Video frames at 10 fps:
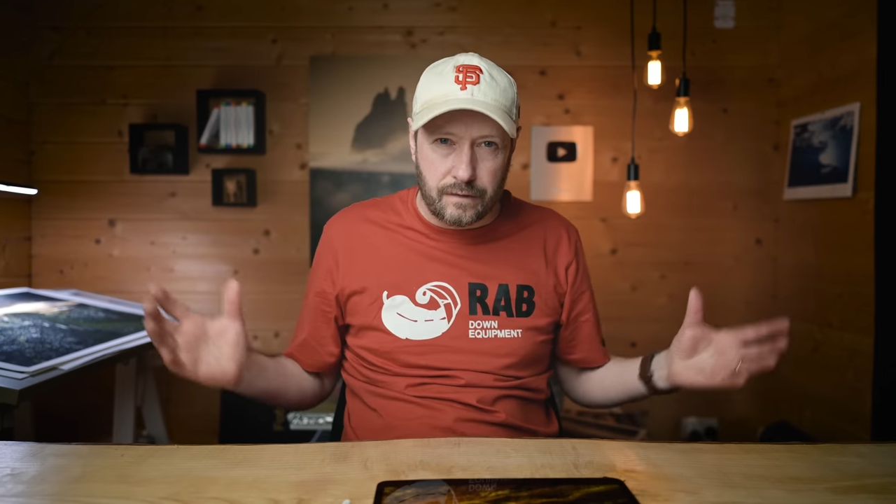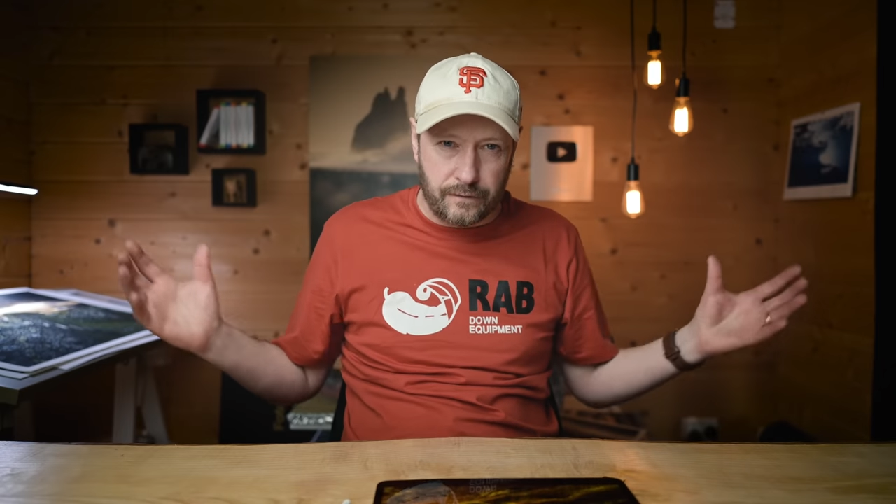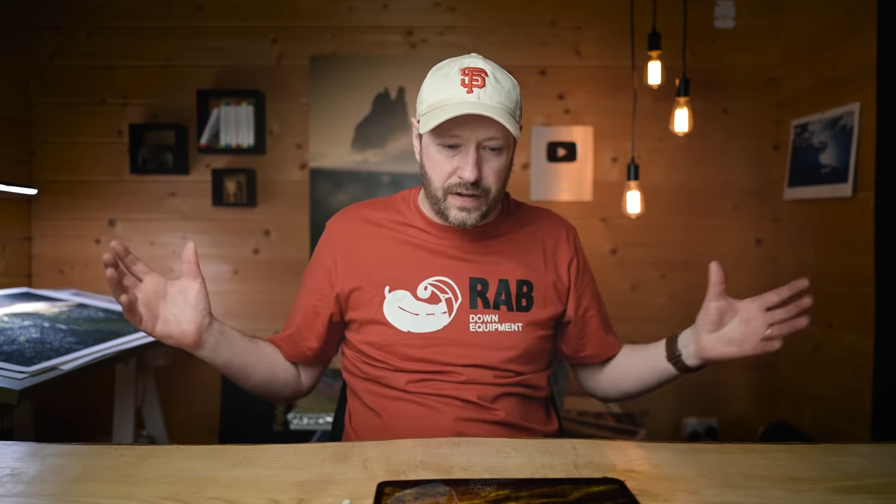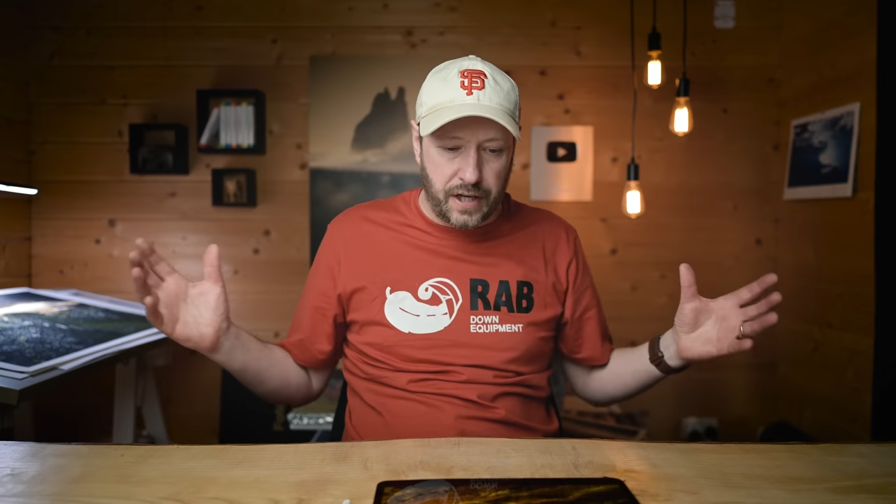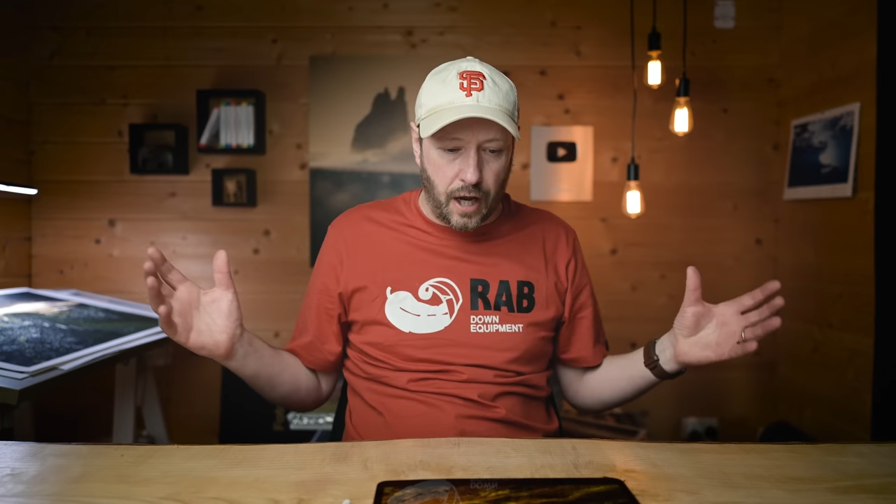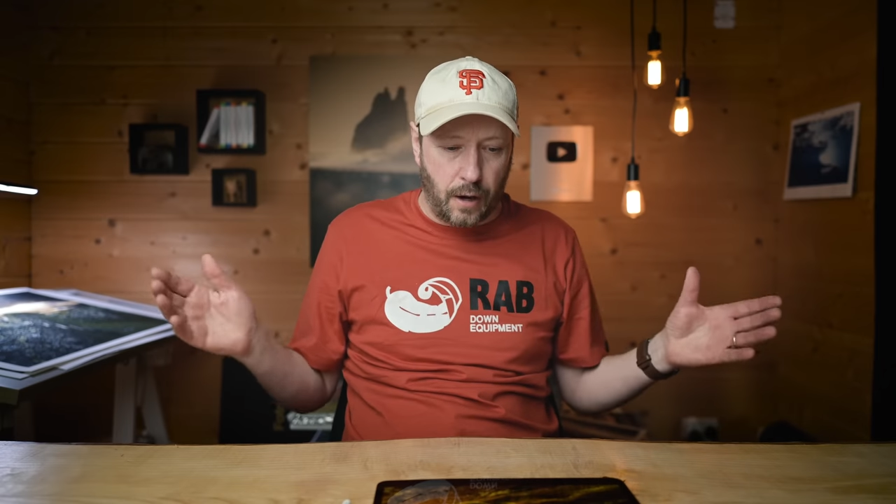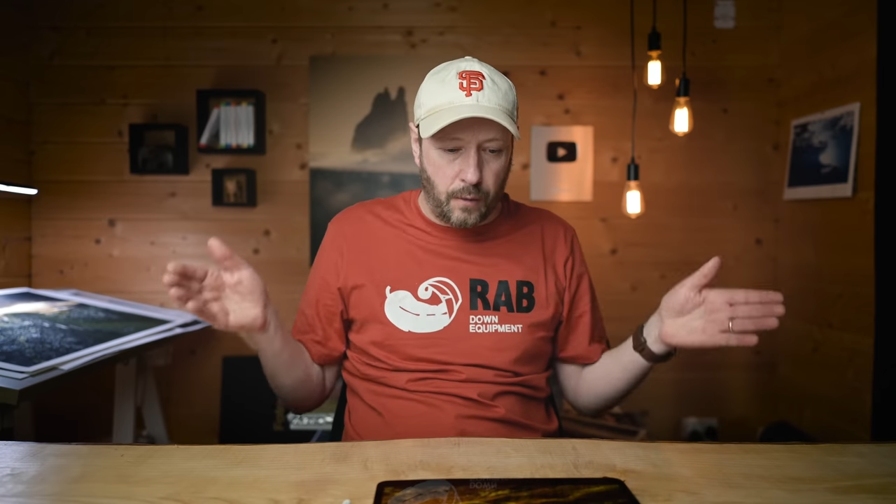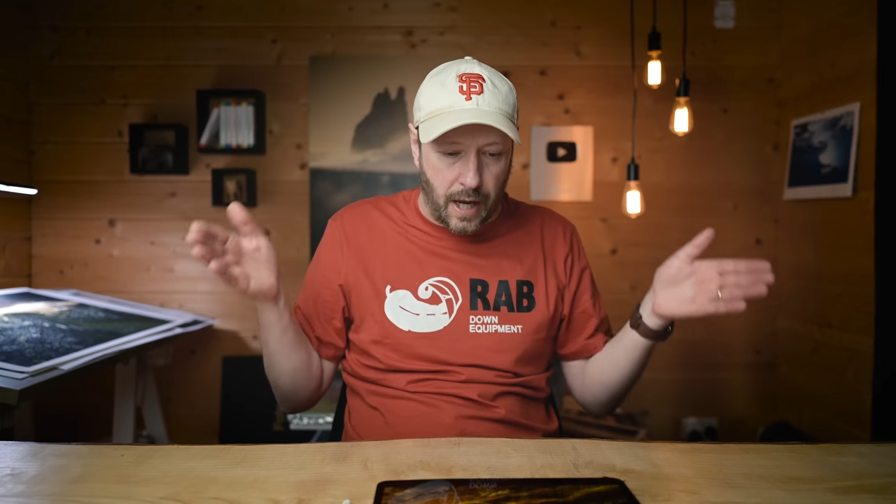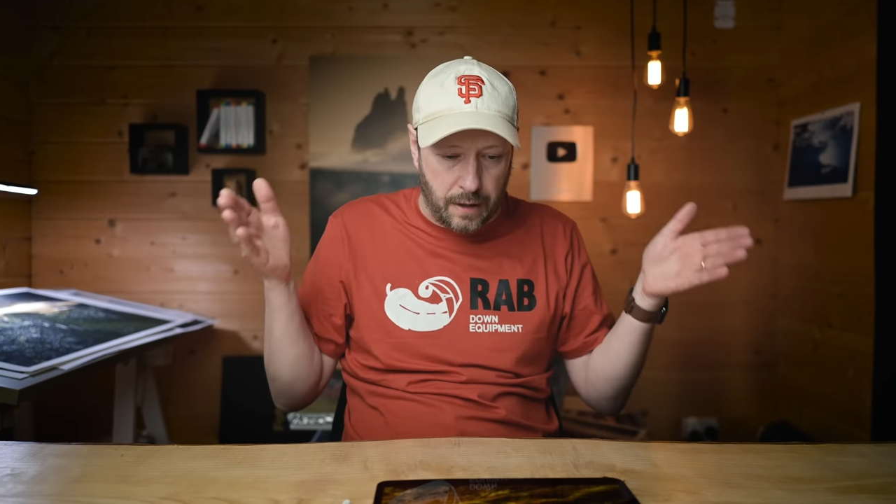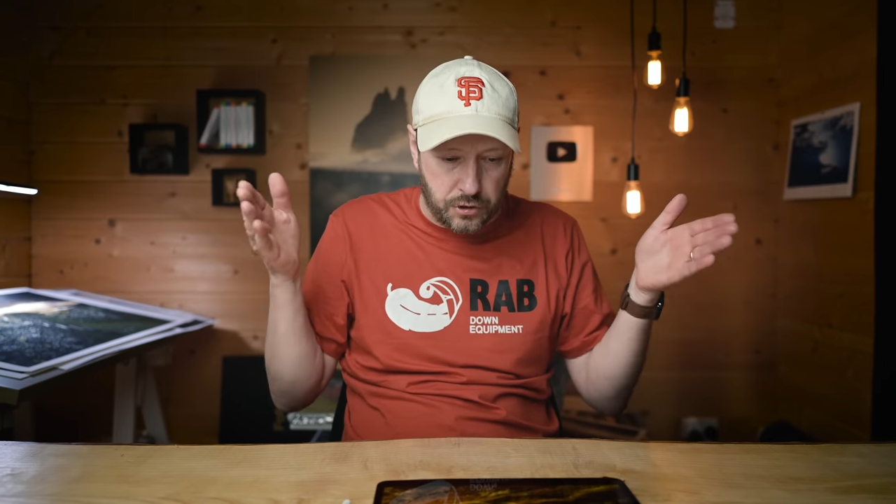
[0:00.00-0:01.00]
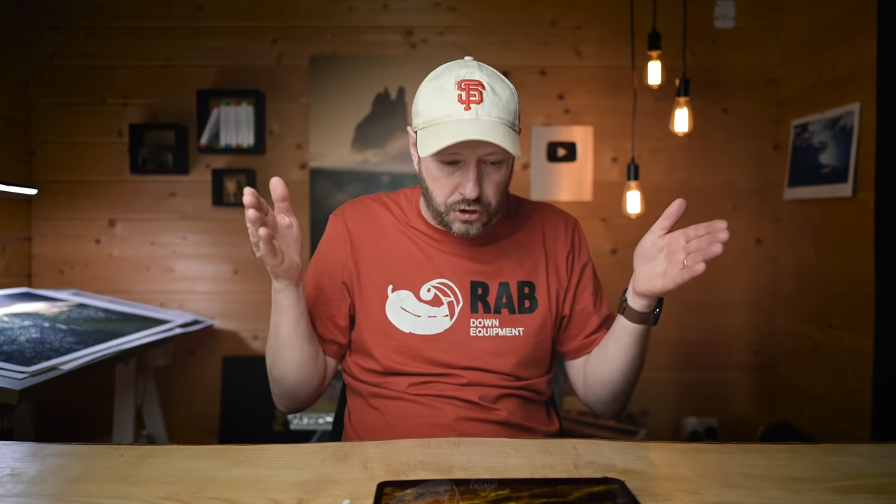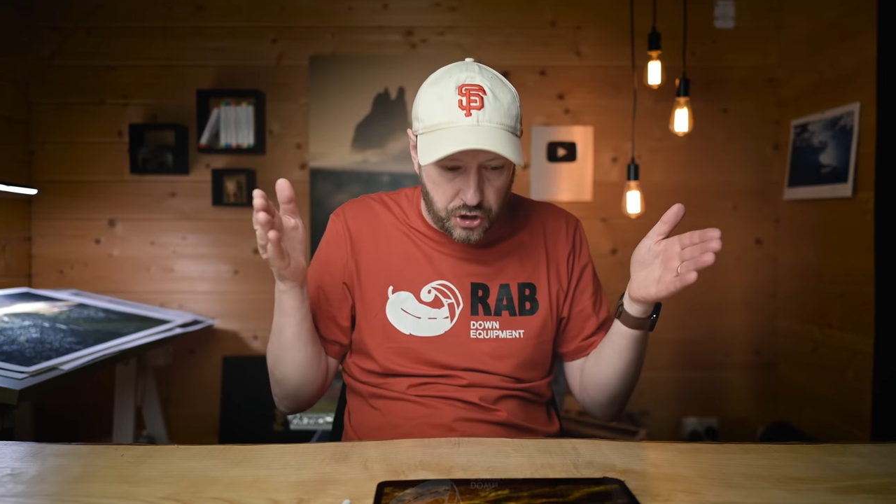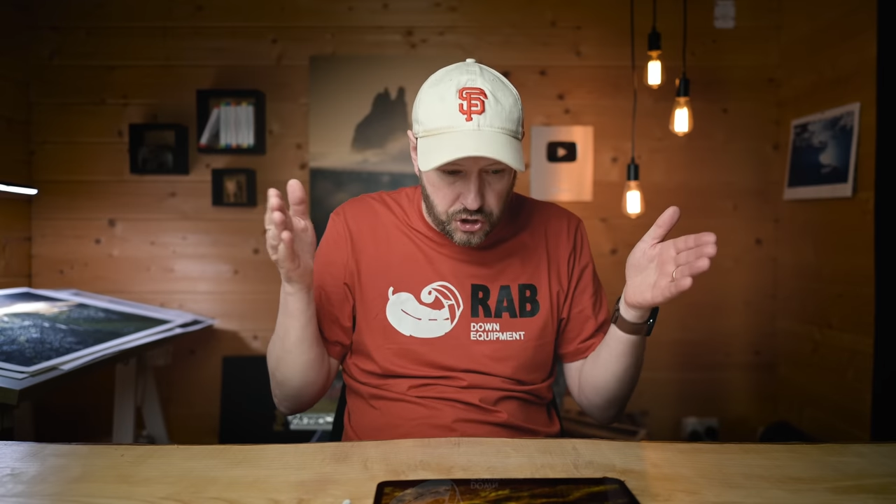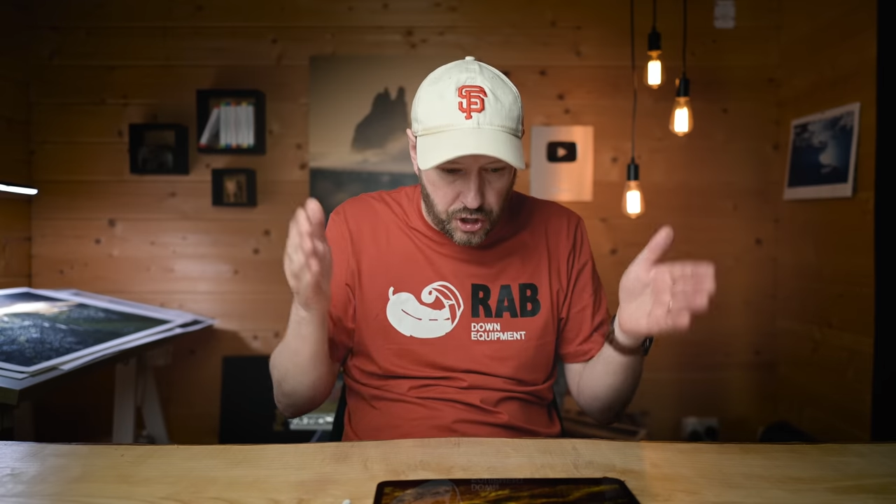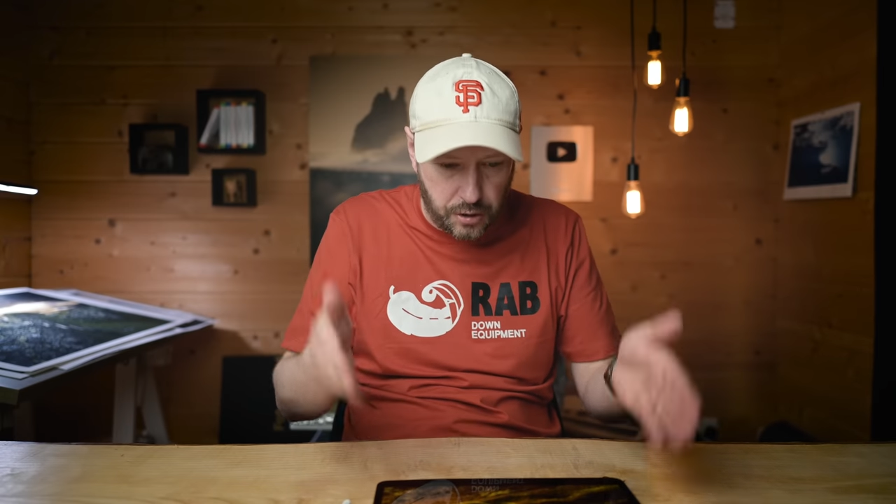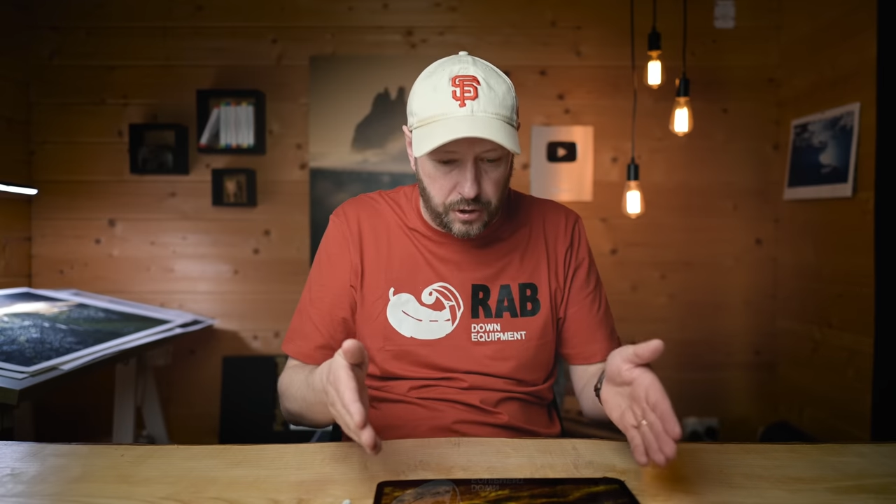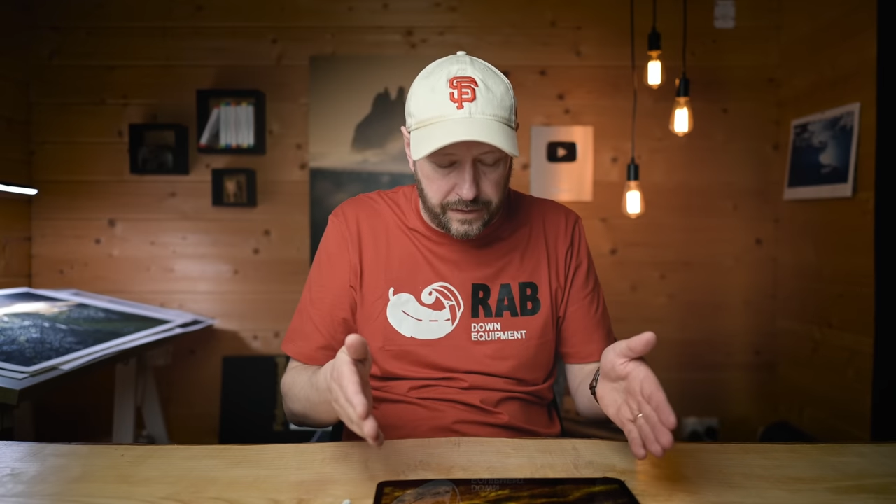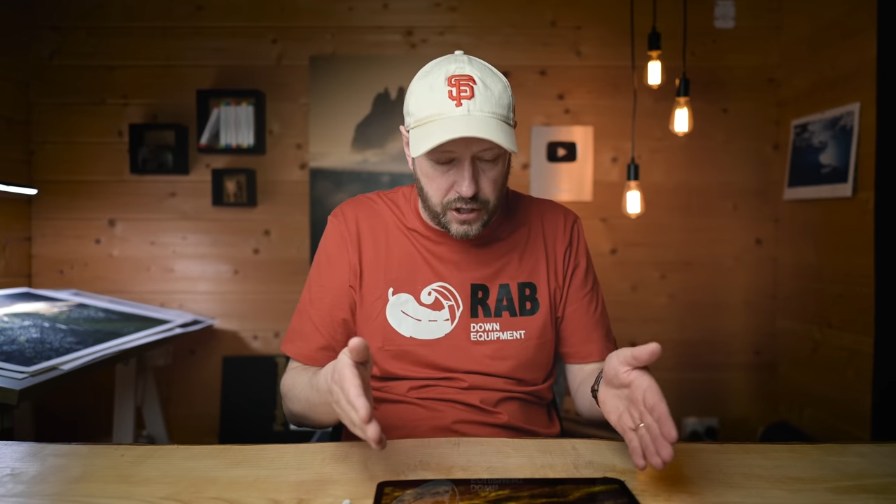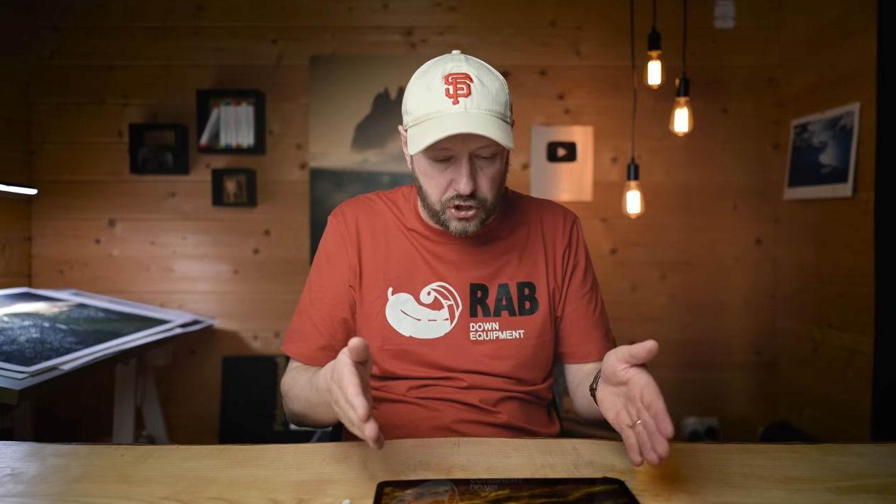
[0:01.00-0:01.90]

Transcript: video and I was going to show you this